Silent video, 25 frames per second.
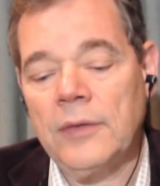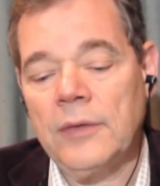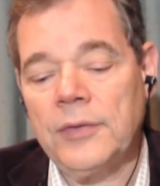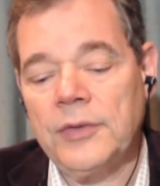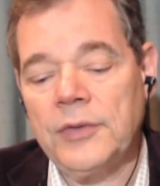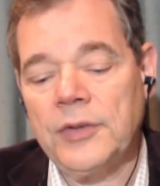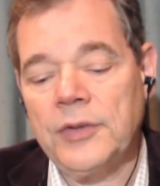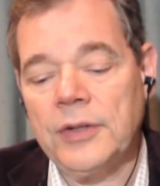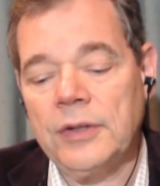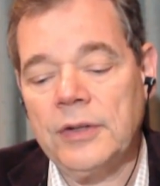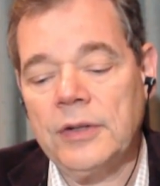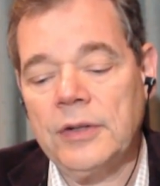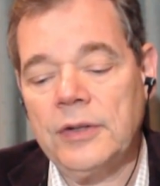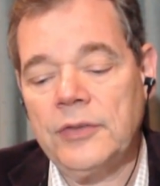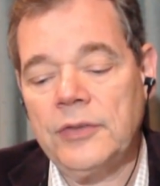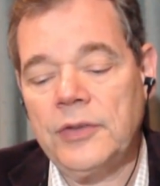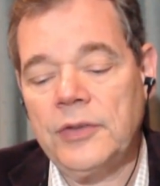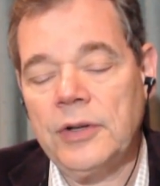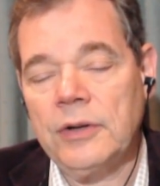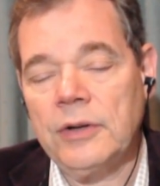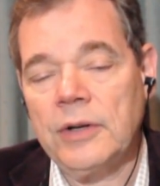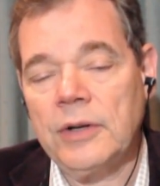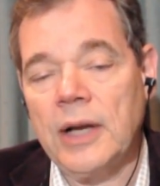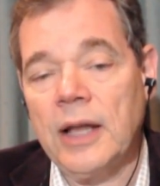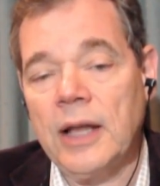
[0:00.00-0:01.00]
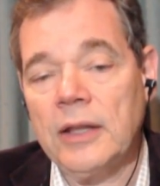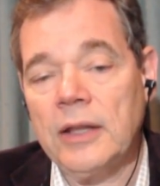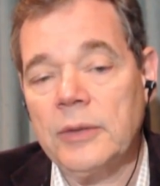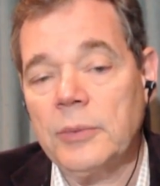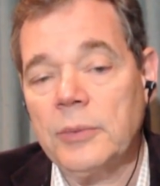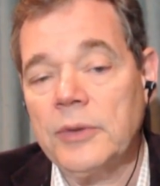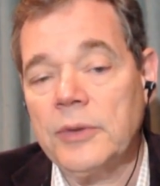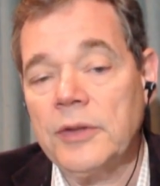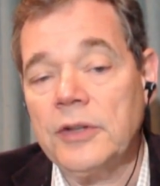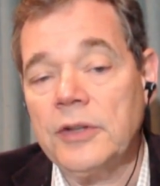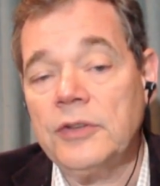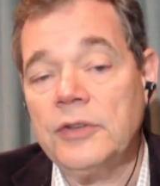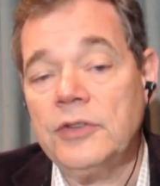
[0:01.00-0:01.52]
facilities here in
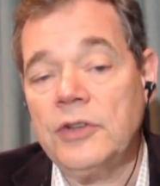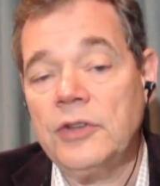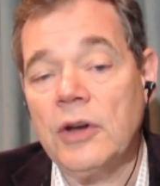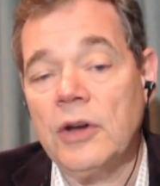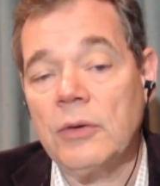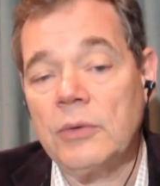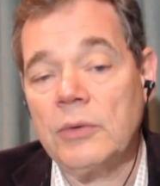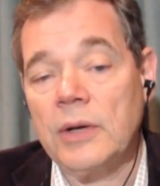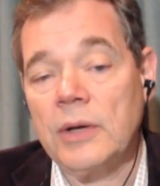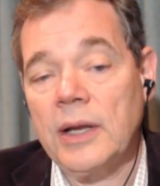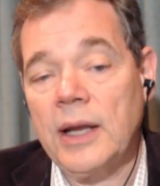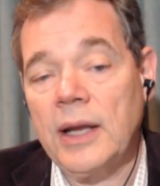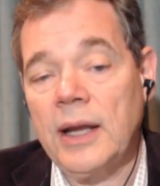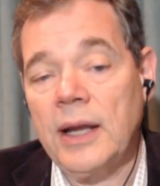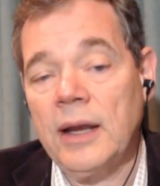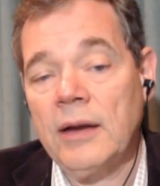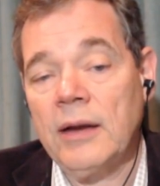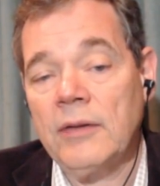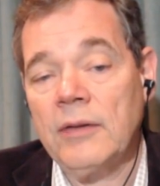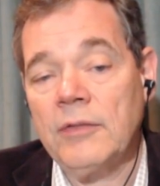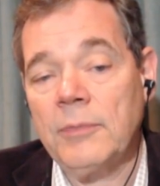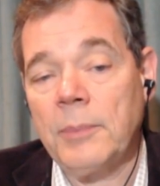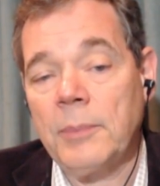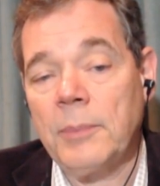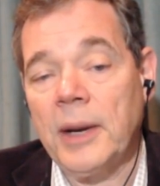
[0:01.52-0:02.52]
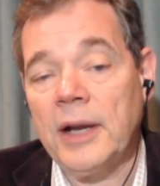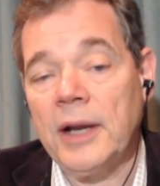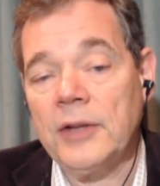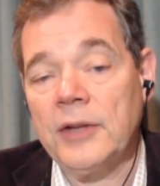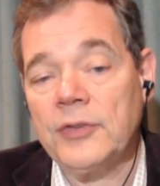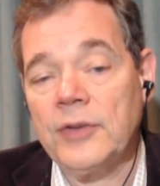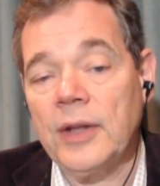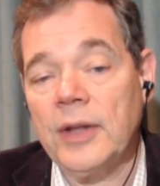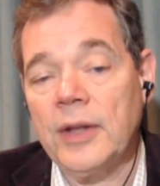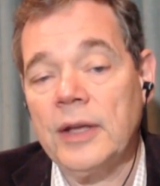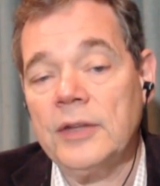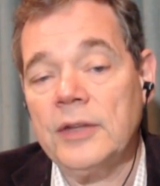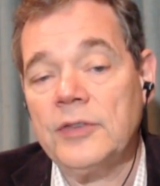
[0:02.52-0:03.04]
Hollywood that don't have
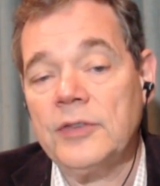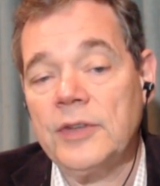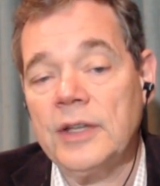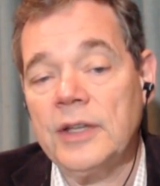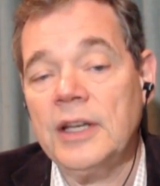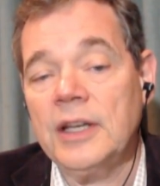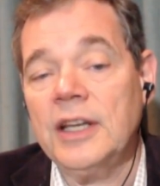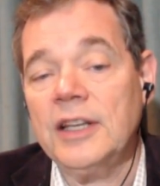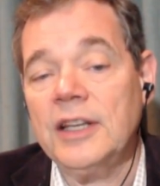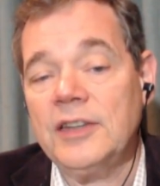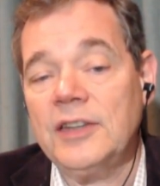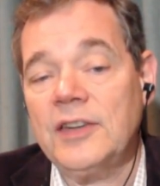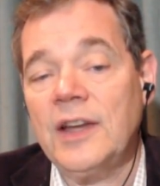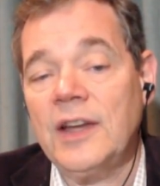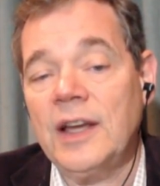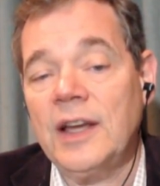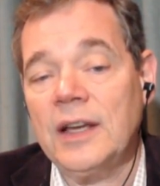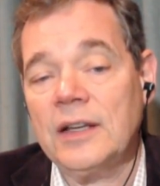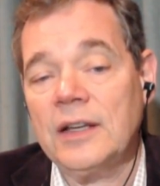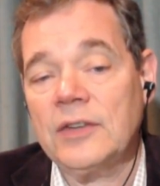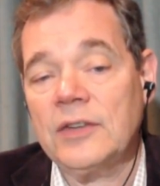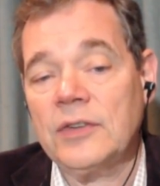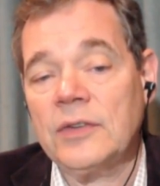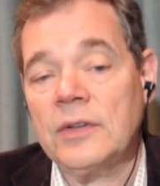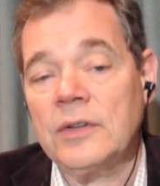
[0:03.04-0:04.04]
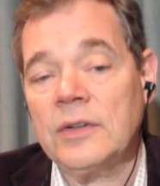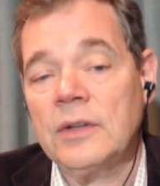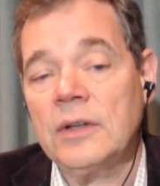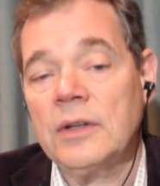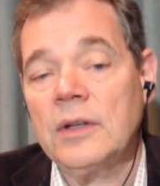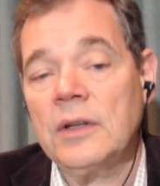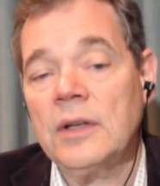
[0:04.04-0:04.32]
bias lights, and it takes